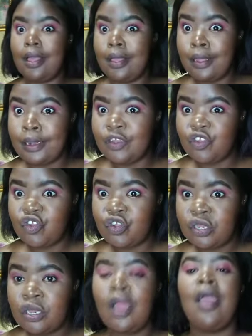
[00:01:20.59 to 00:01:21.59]
English.
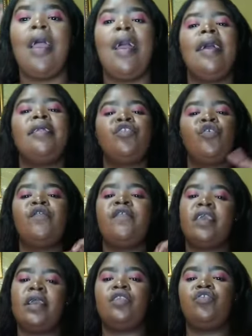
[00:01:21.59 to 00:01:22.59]
And don't
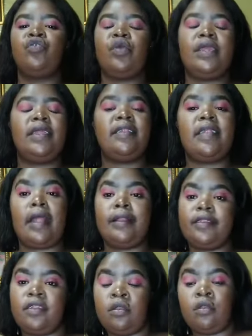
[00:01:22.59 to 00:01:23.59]
forget to hit
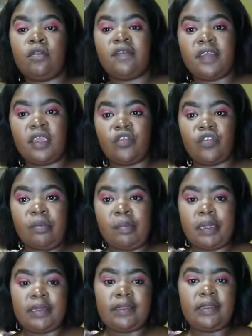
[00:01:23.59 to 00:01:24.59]
that notification
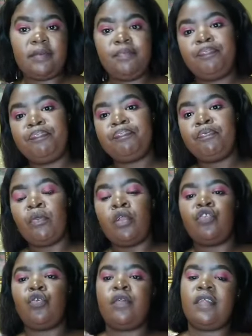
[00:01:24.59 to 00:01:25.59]
button
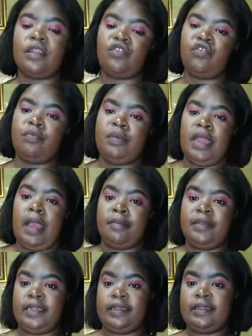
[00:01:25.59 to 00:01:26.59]
so that you be
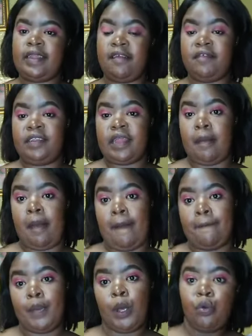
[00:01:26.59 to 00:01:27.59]
updated every time I
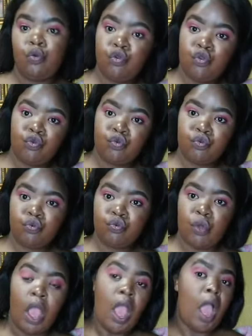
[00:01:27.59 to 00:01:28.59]
post
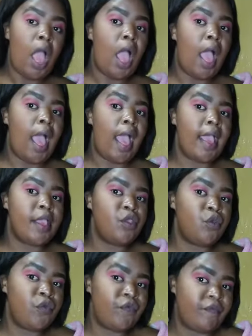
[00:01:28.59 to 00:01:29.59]
a
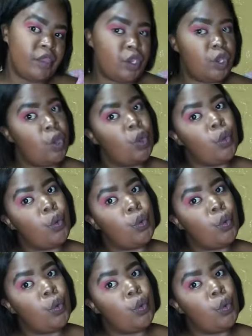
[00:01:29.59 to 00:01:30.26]
new video.